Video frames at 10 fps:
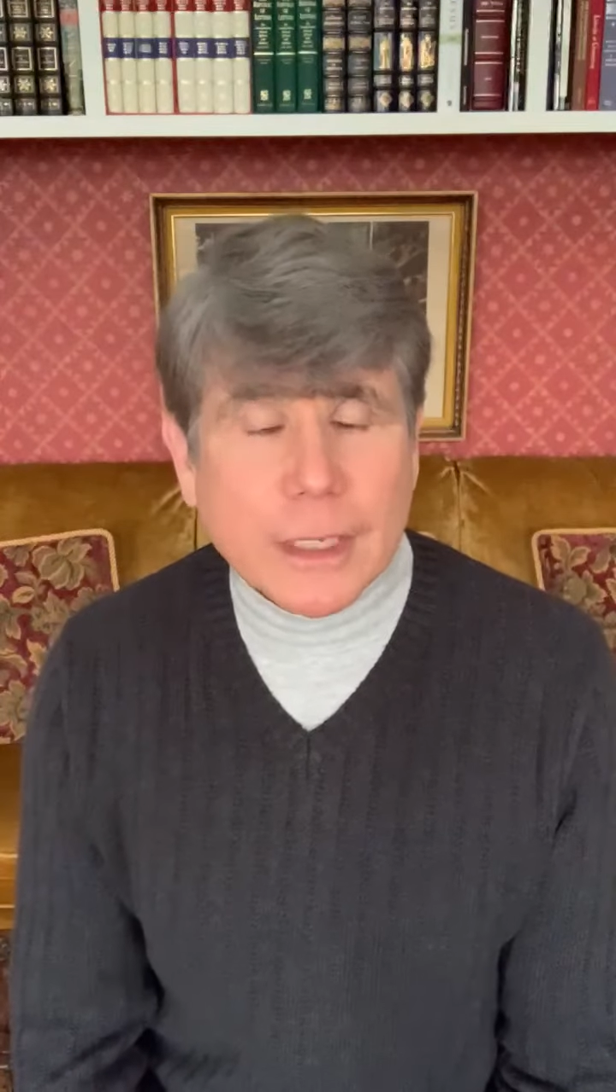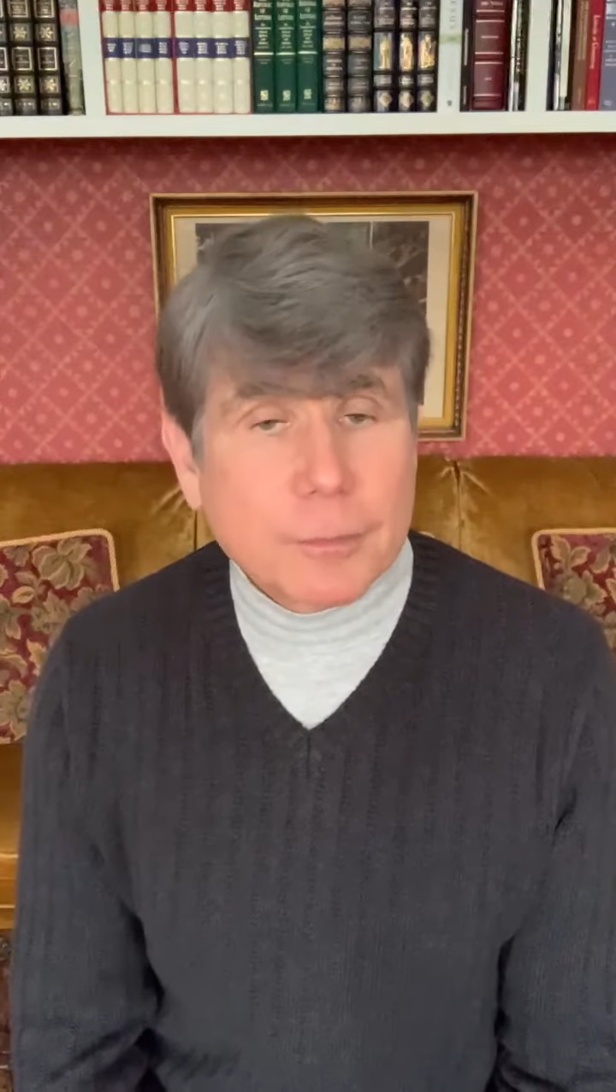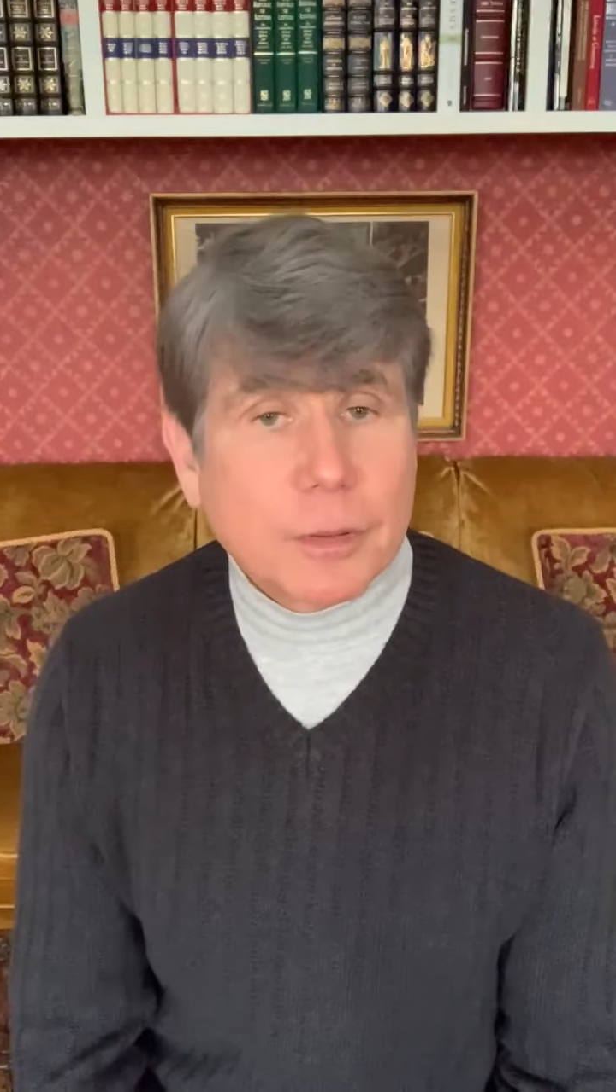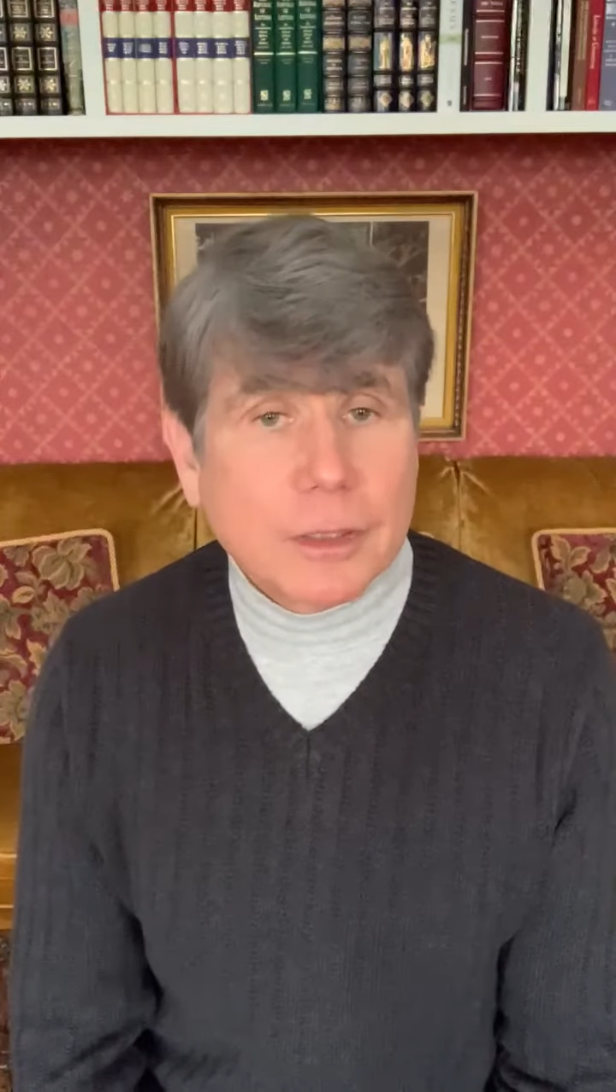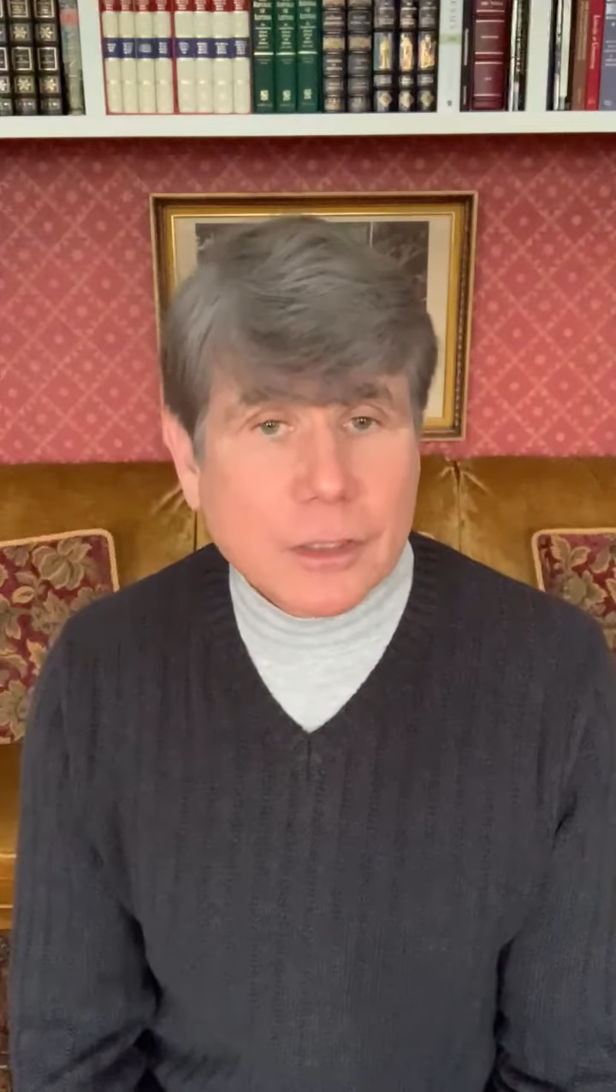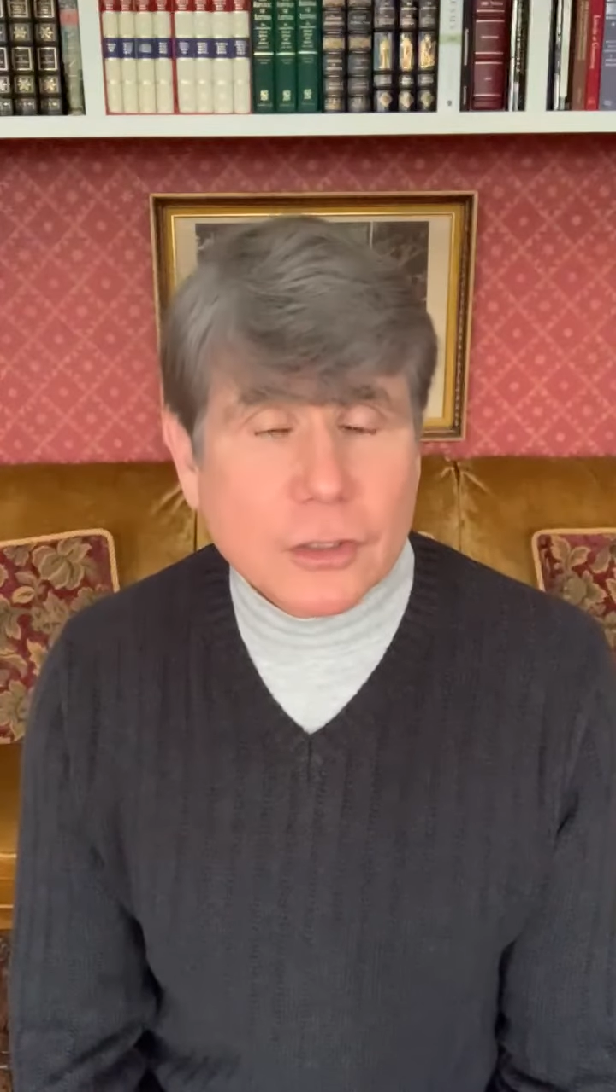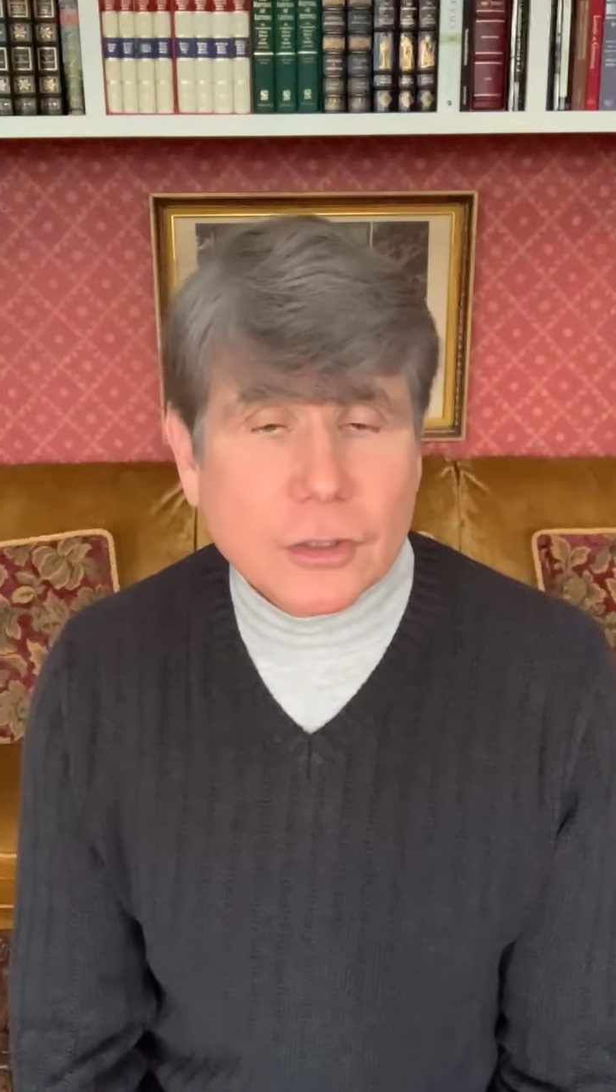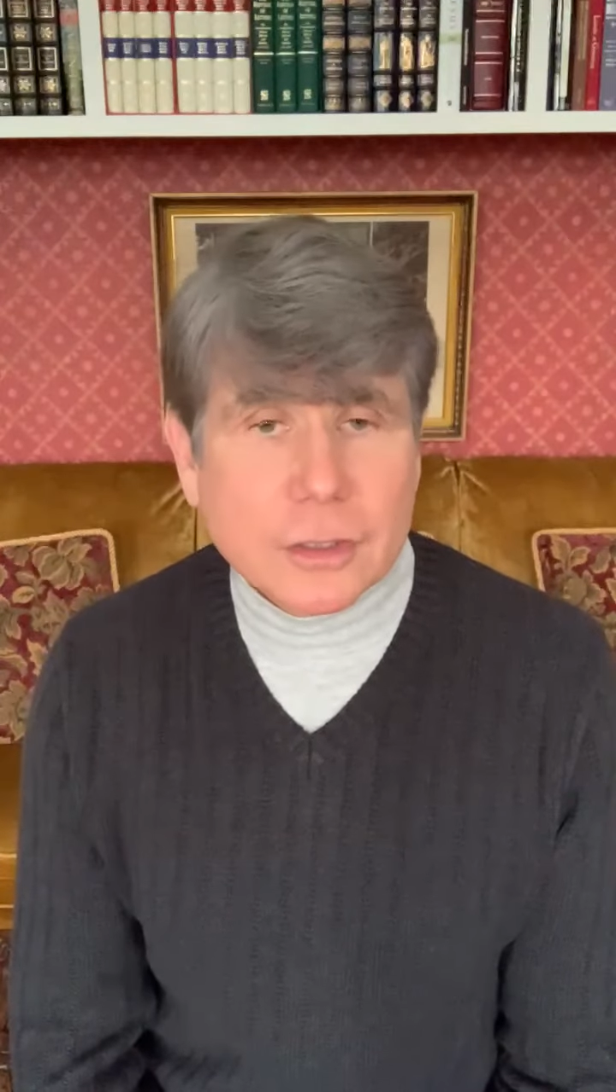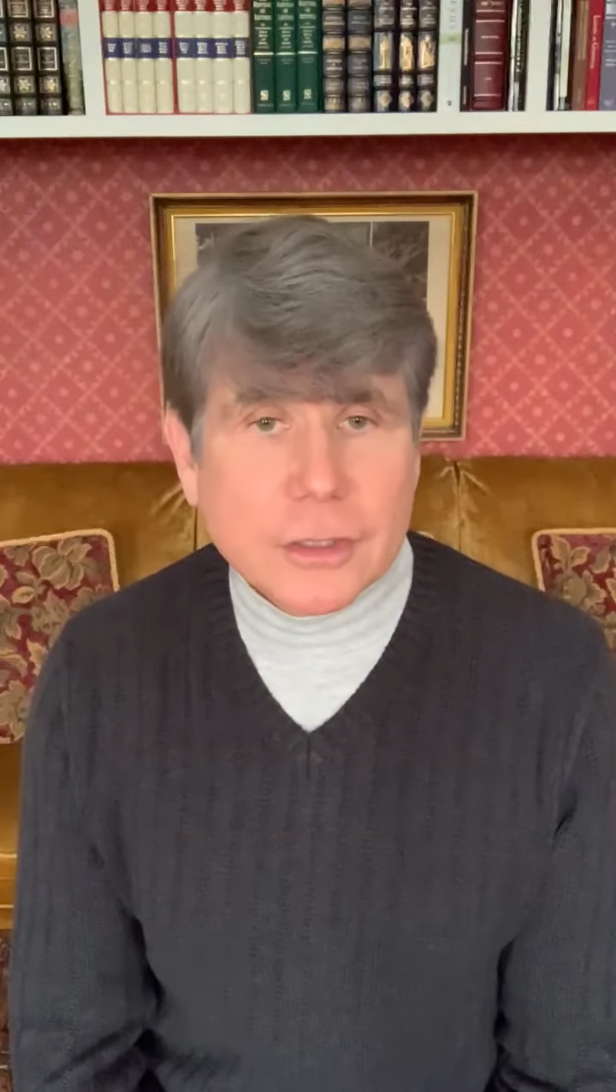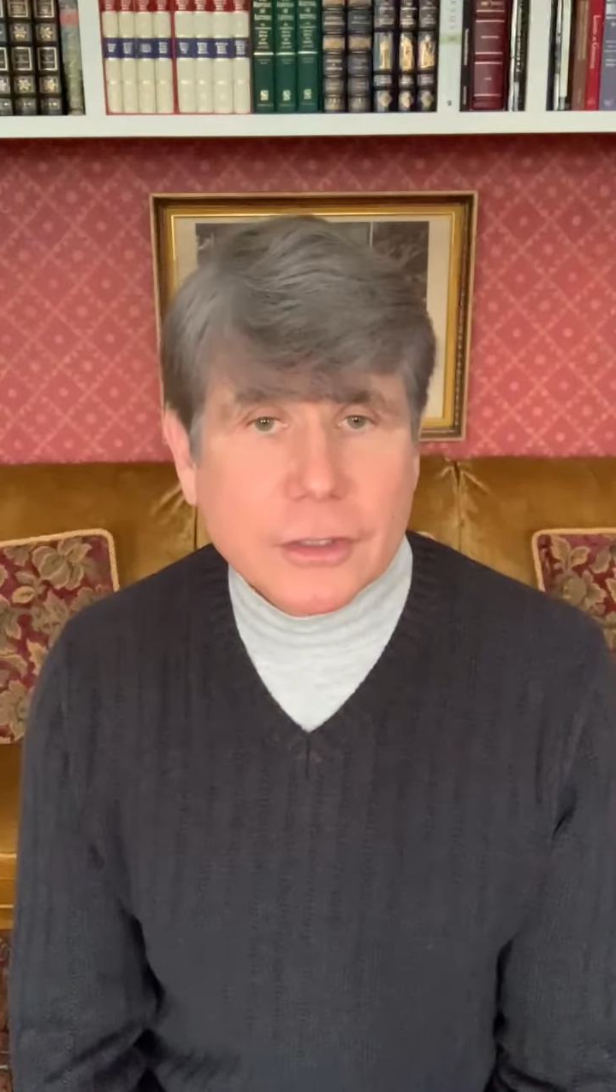a
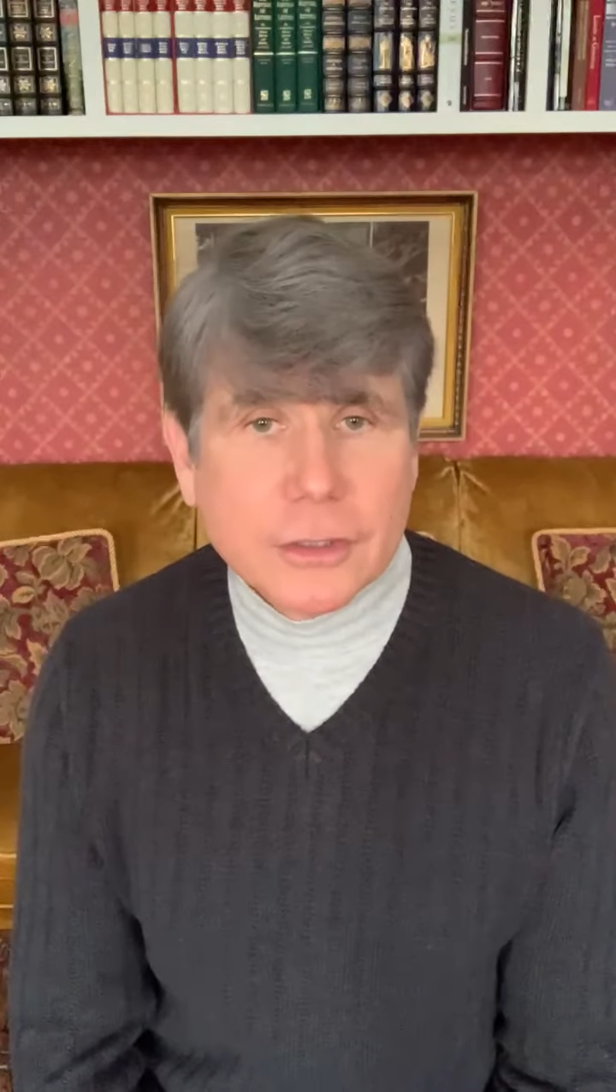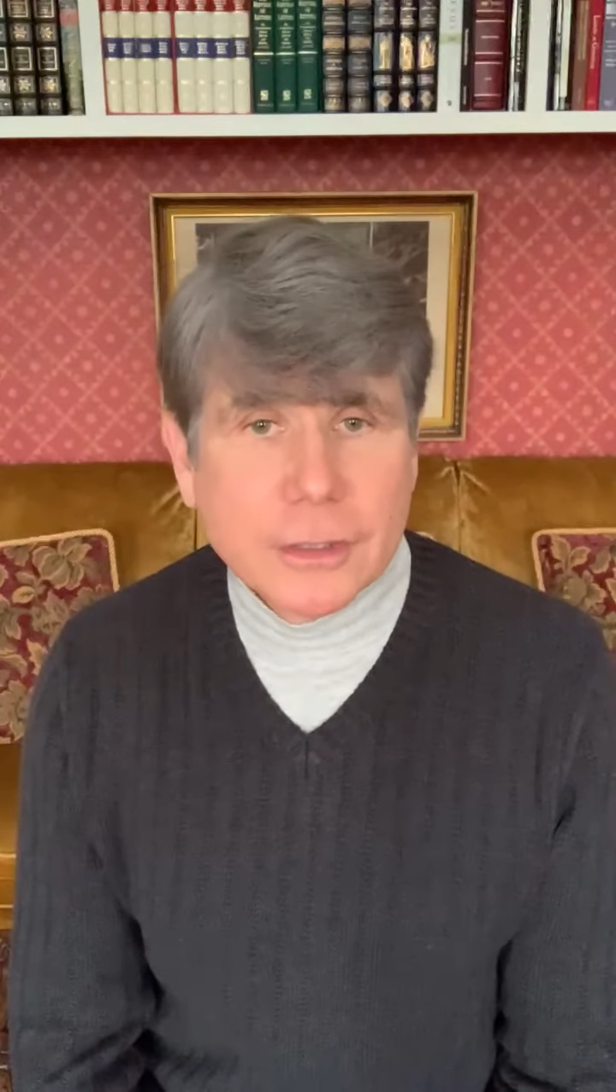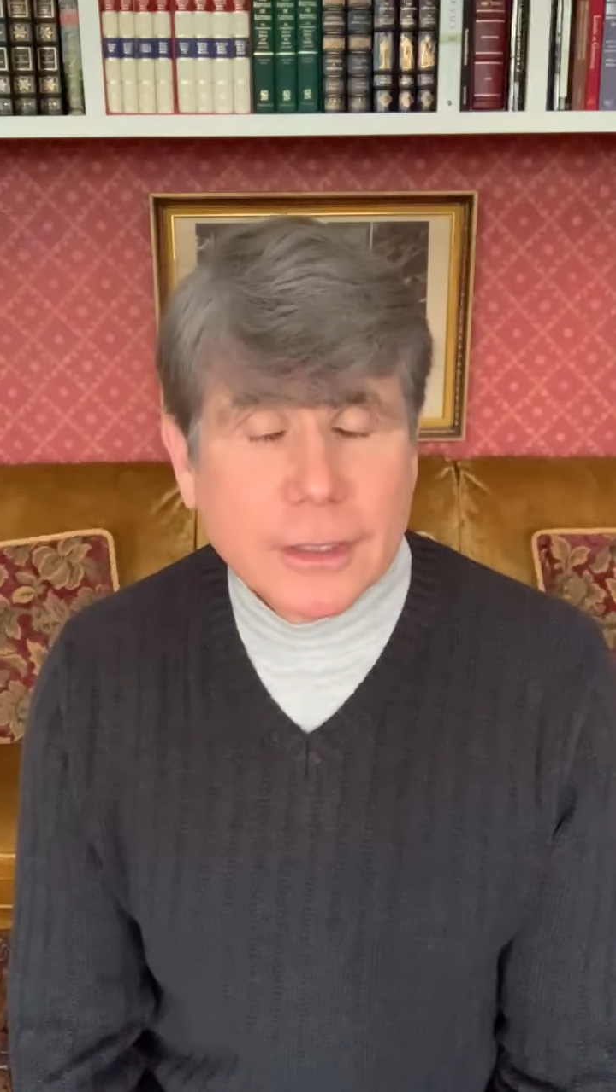political leader